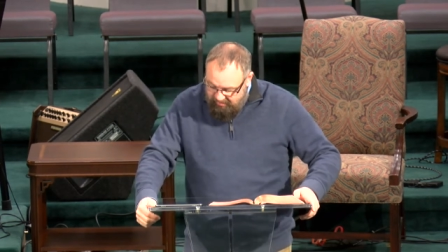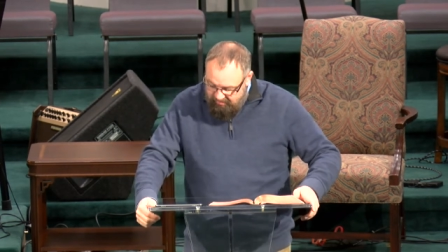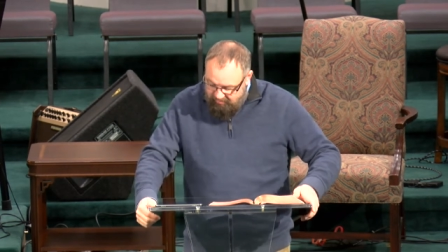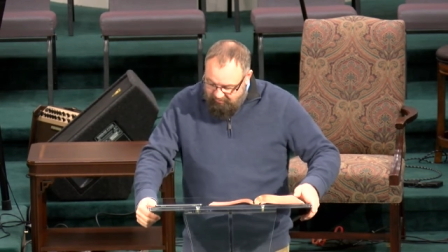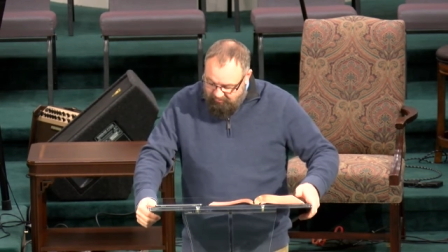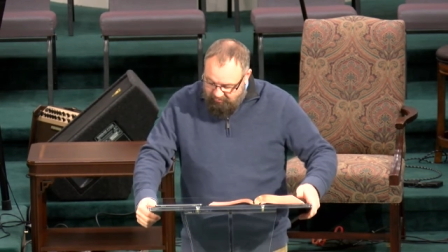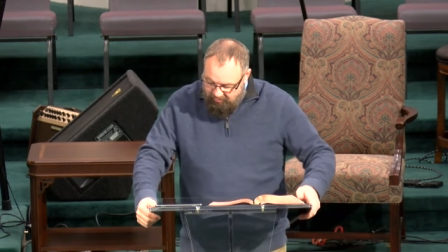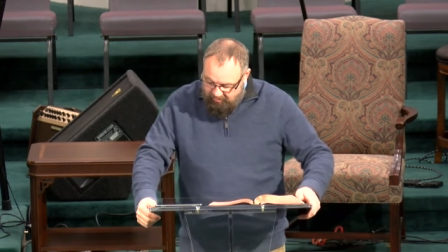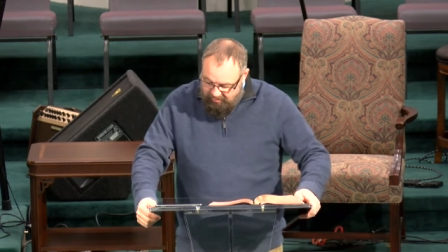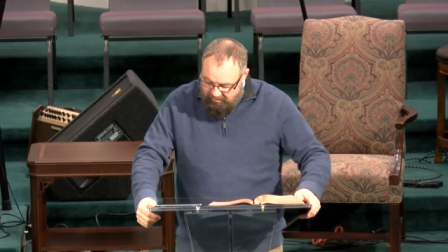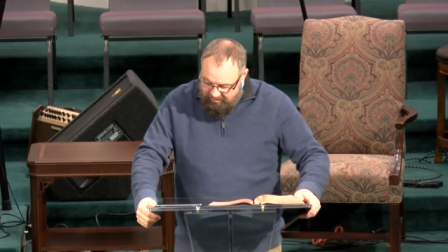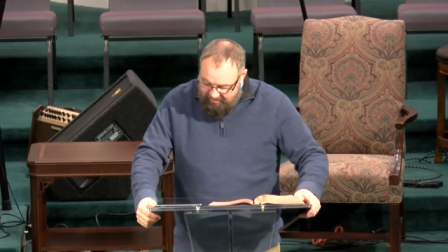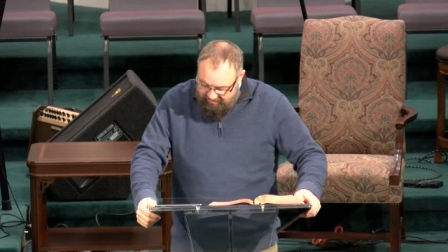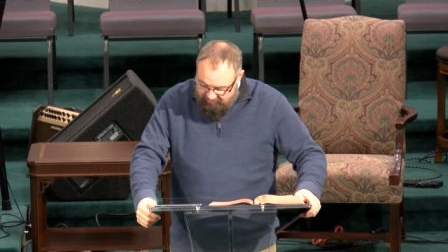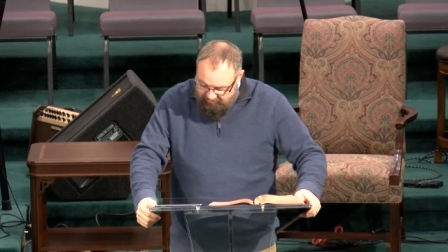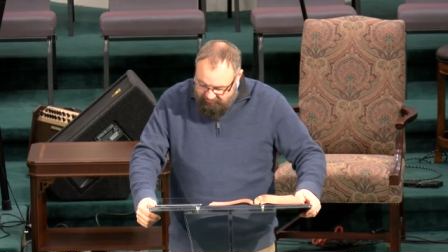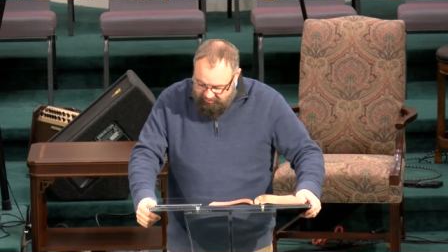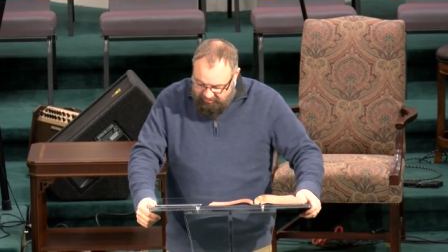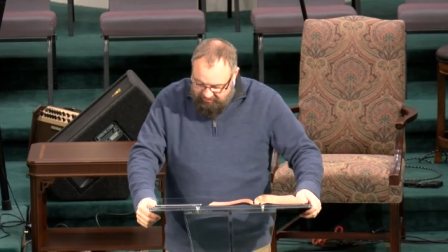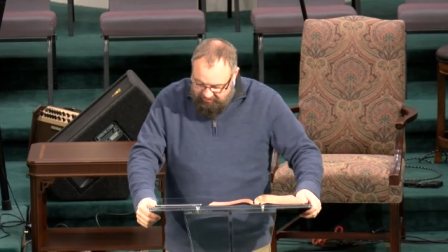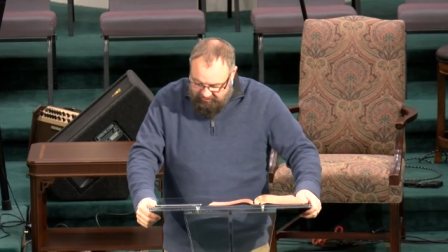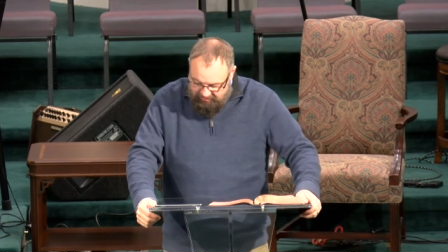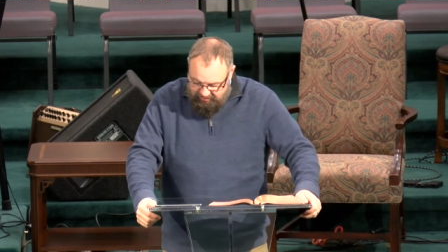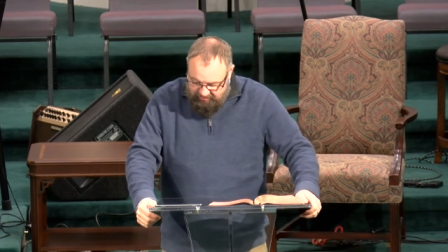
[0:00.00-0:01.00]
for
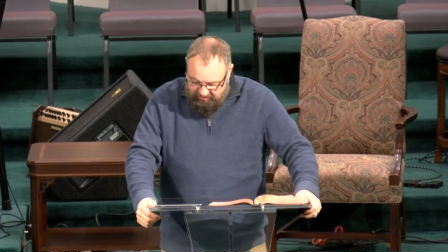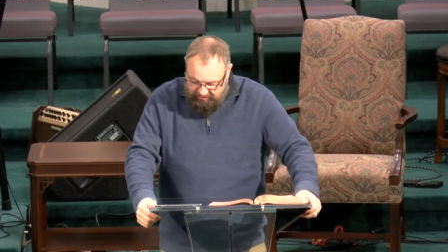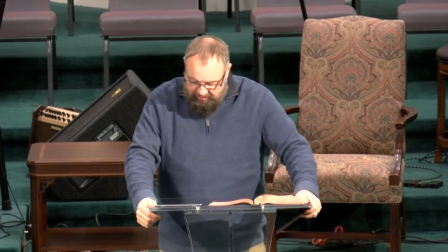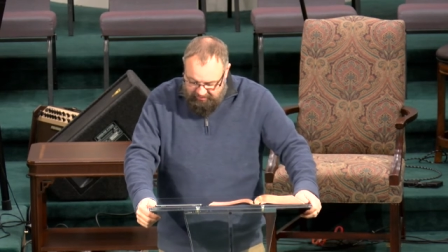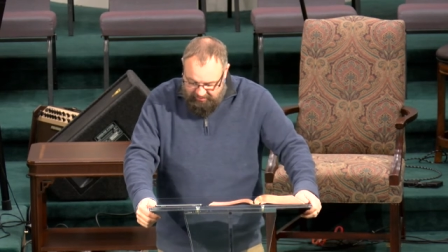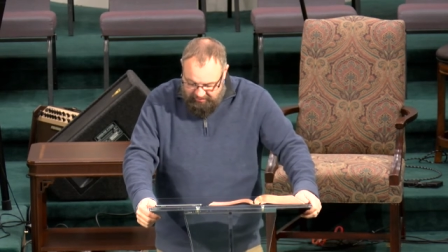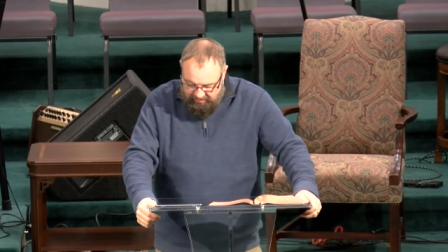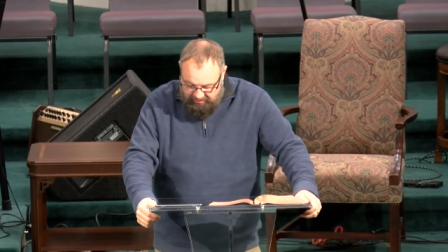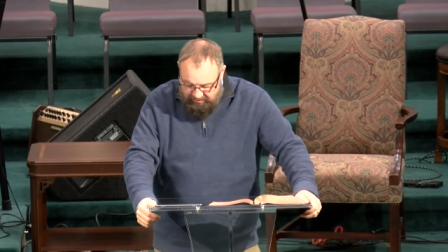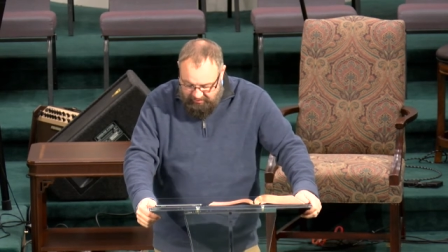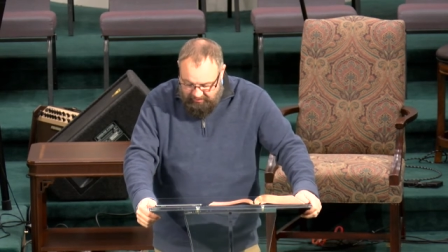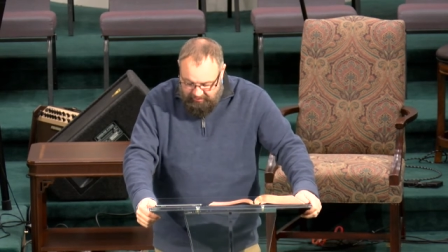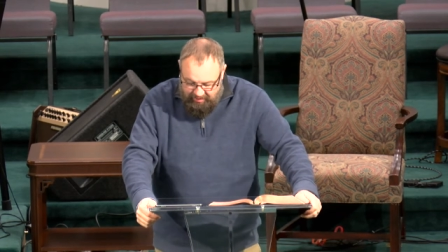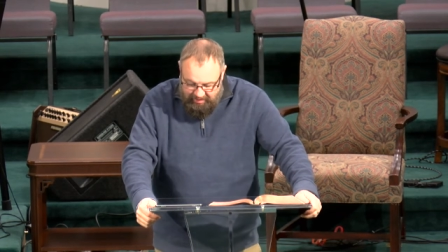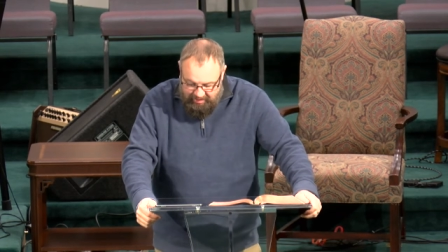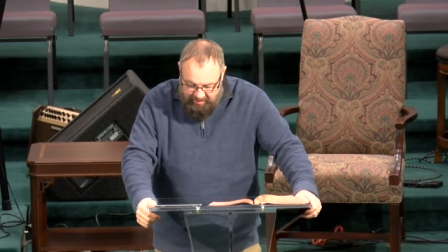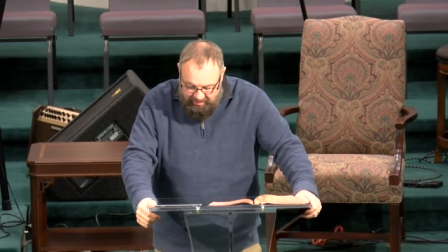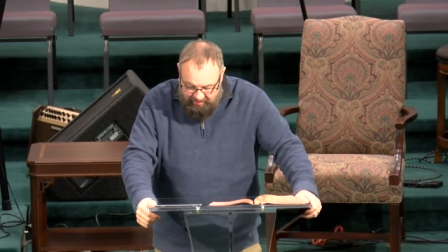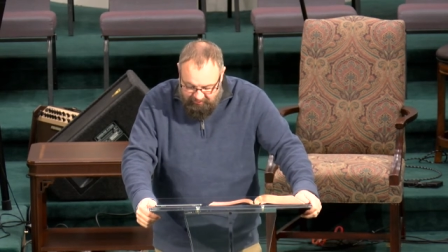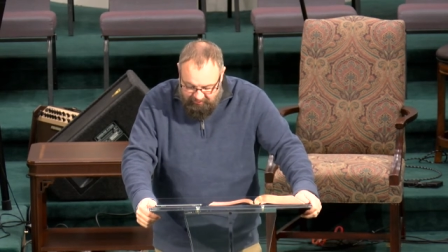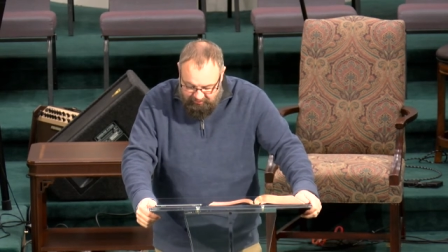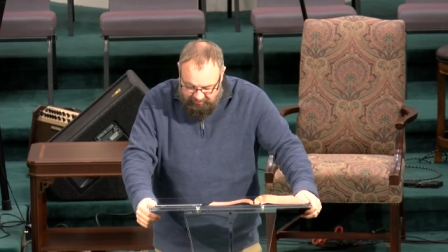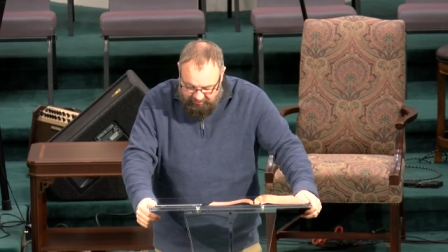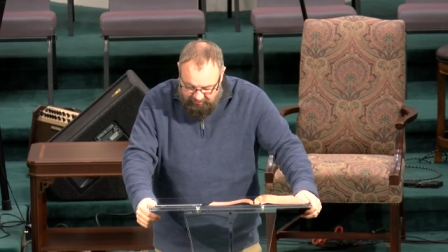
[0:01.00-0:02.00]
everything in our
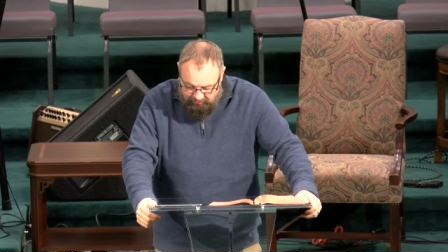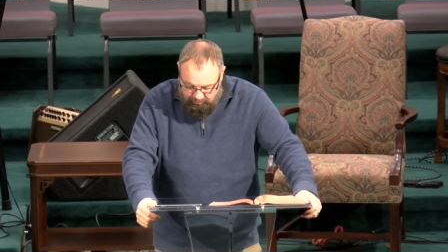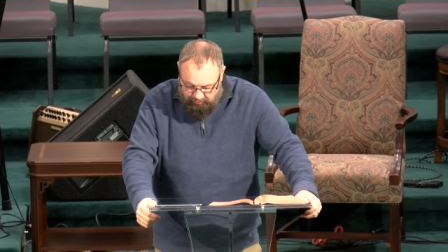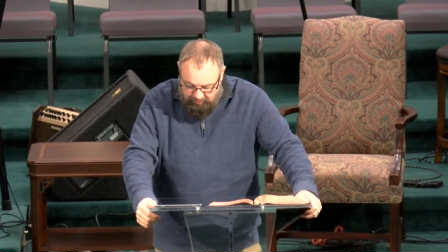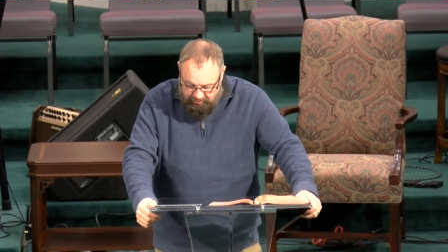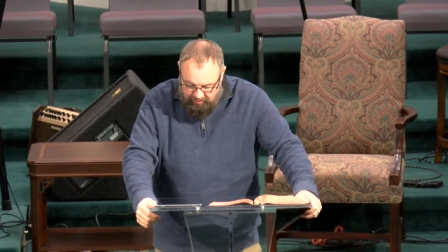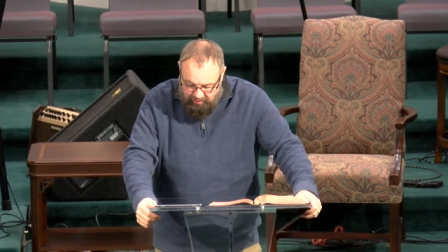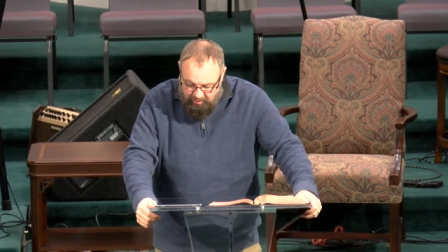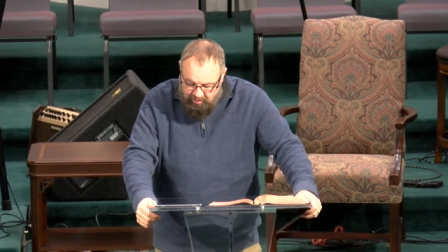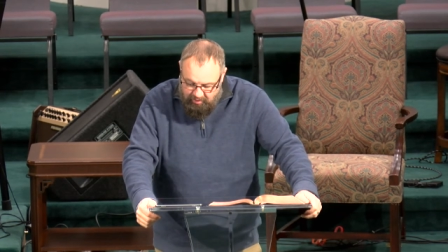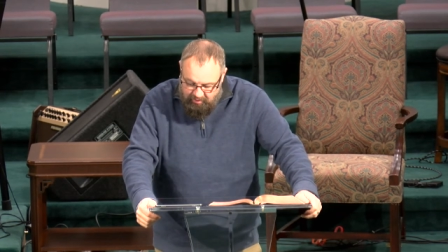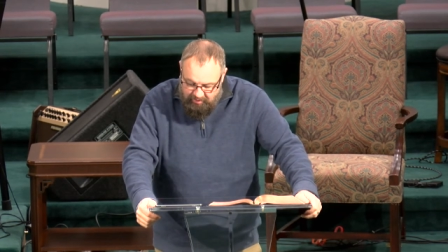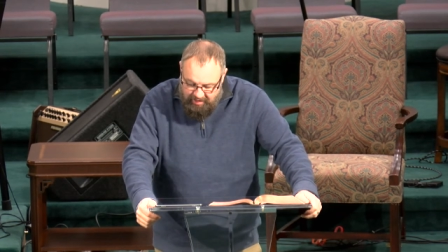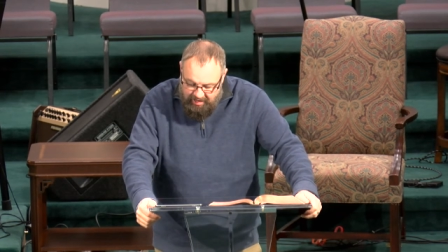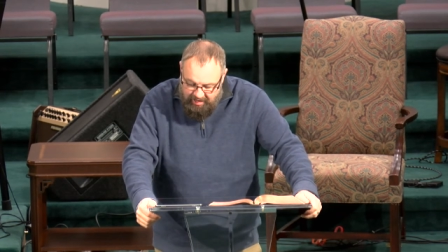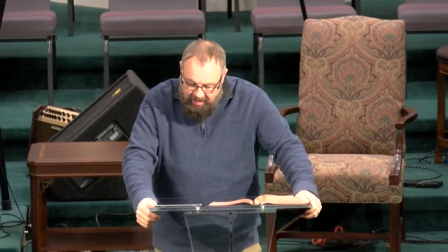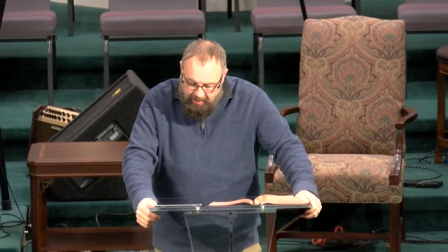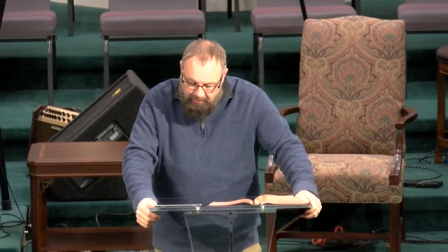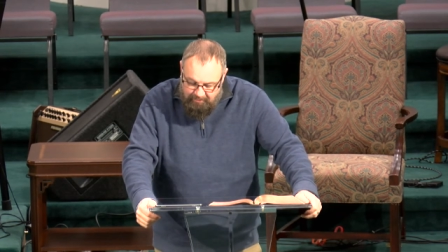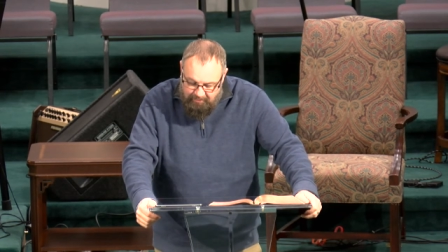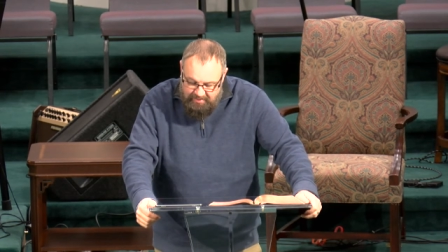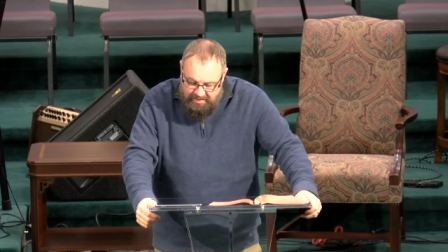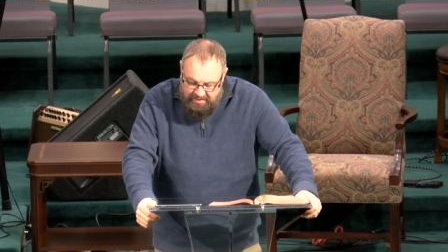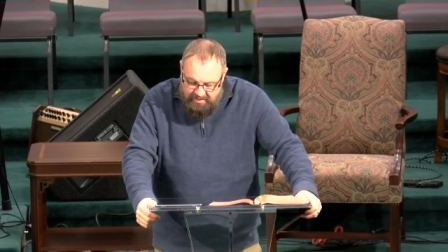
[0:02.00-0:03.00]
lives as we are
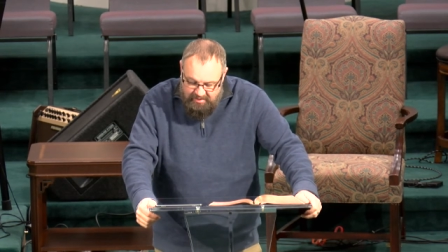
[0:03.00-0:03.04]
now.